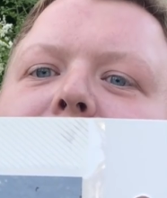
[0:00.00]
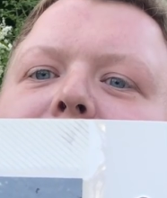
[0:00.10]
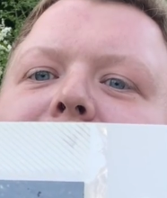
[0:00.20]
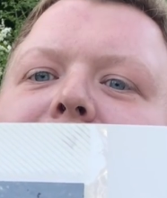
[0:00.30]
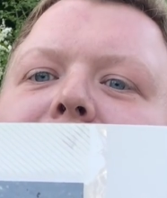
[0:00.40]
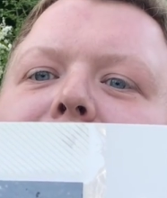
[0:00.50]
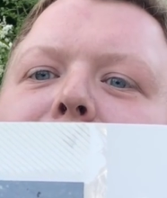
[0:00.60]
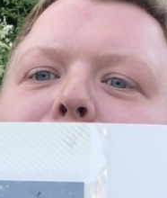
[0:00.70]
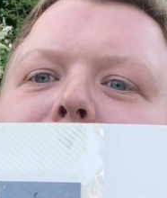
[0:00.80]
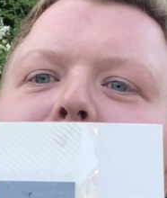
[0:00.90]

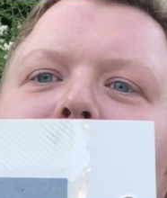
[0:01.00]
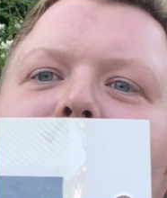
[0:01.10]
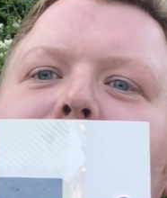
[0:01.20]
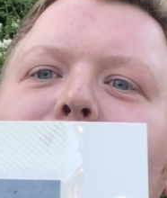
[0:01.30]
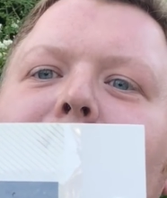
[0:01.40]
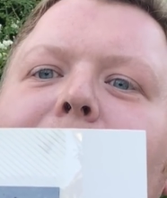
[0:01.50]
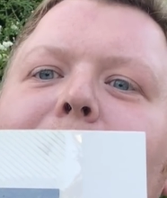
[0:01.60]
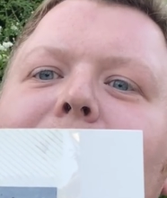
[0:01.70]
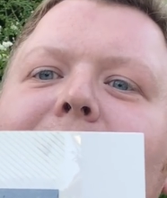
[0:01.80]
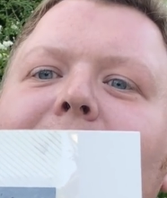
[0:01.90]
1981 when it
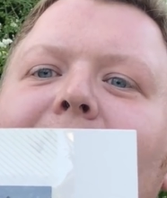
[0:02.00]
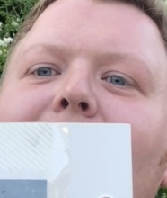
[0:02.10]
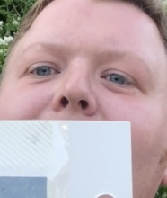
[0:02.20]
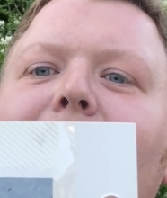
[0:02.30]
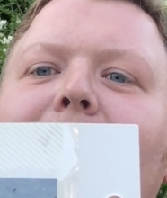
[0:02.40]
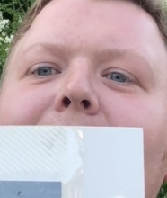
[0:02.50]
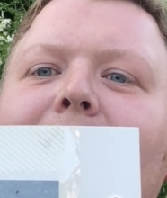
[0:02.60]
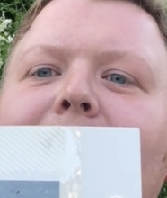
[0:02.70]
was in its heyday,